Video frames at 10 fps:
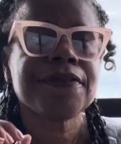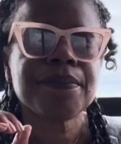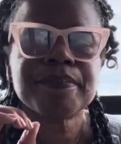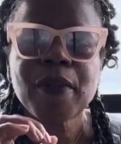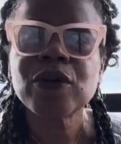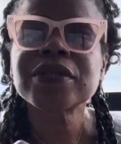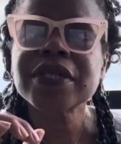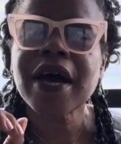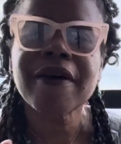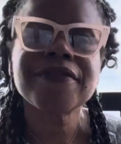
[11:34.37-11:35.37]

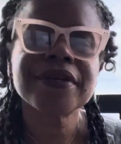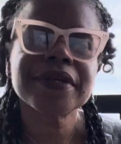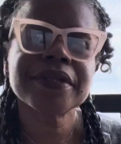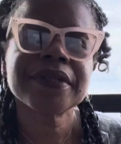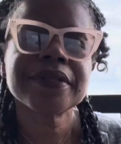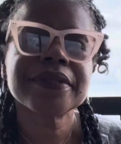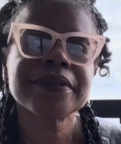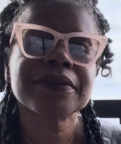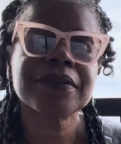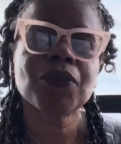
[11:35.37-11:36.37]
most of
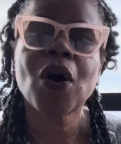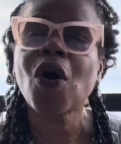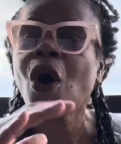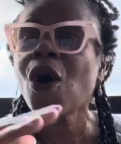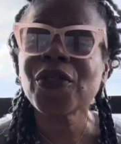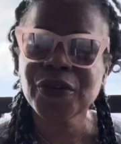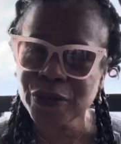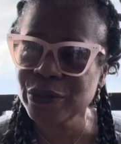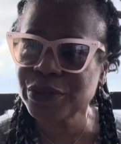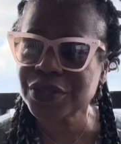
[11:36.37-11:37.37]
all the
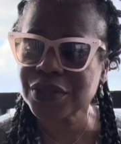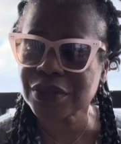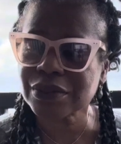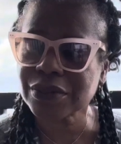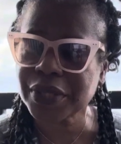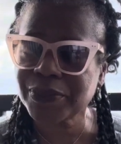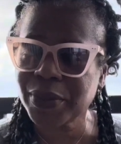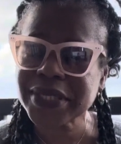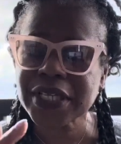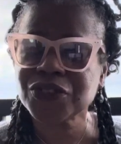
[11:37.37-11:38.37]

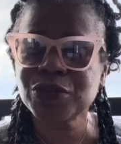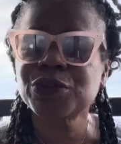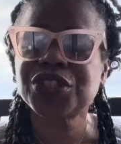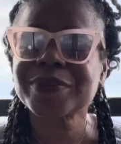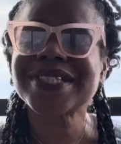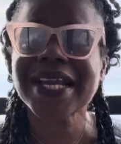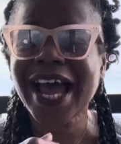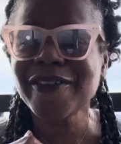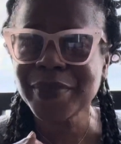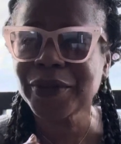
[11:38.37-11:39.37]
Princess cruise ships that
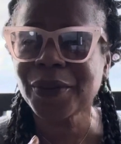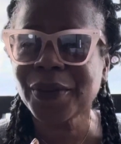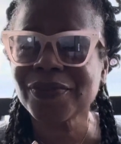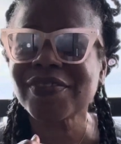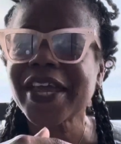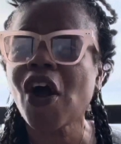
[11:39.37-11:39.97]
I've been on, they